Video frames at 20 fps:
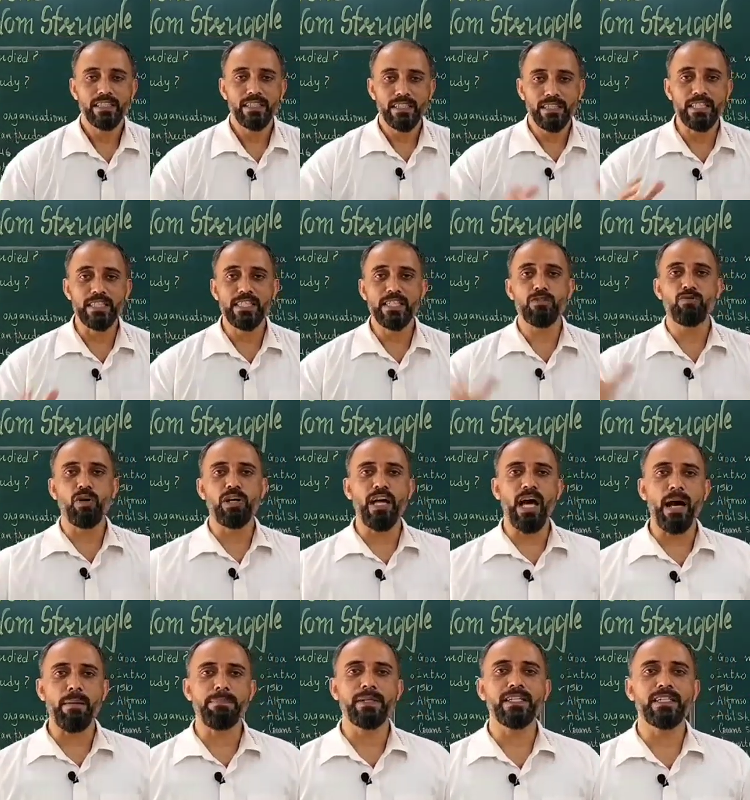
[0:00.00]
This is what
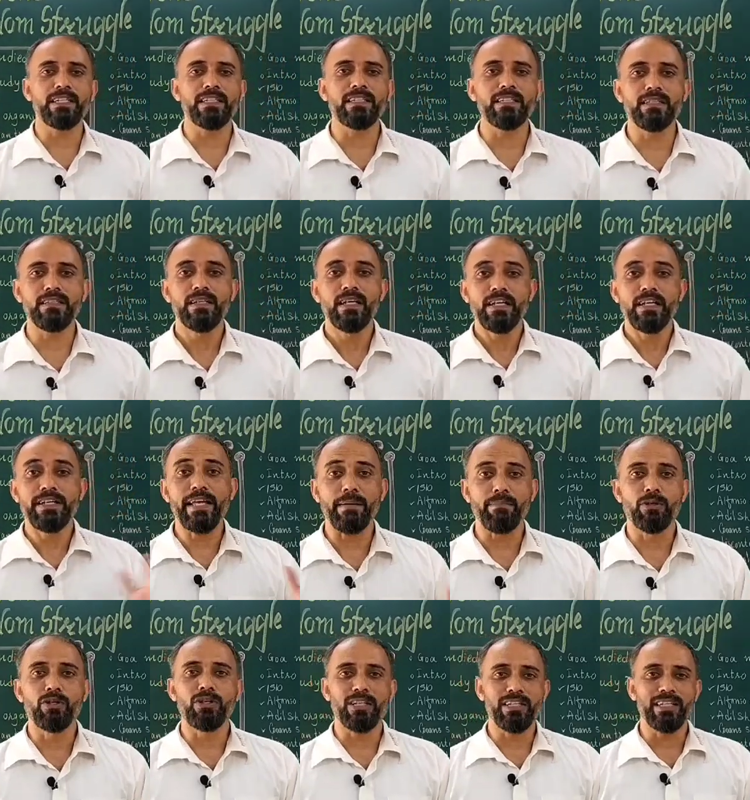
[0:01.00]
happening in the
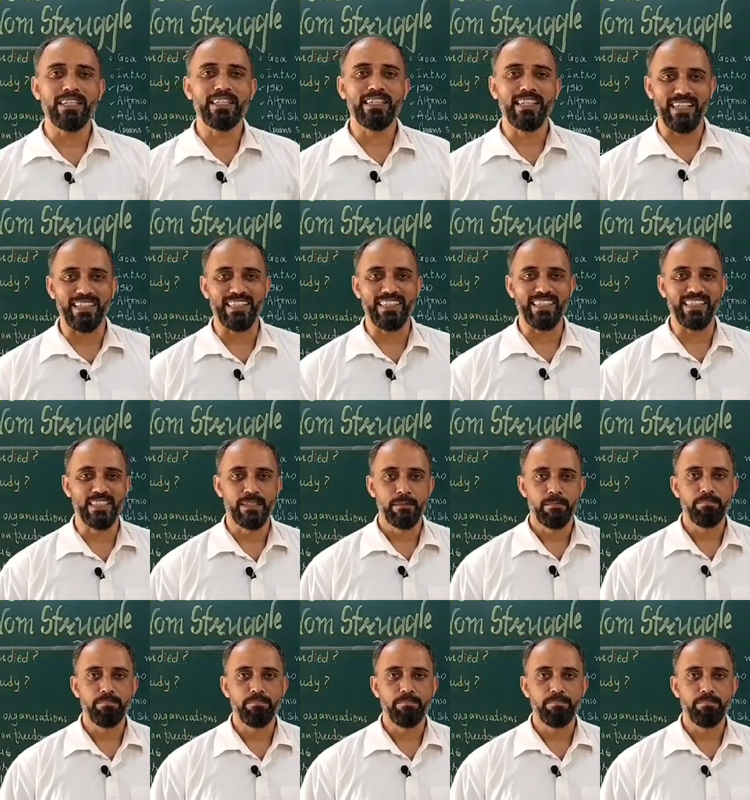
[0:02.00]
democratic country.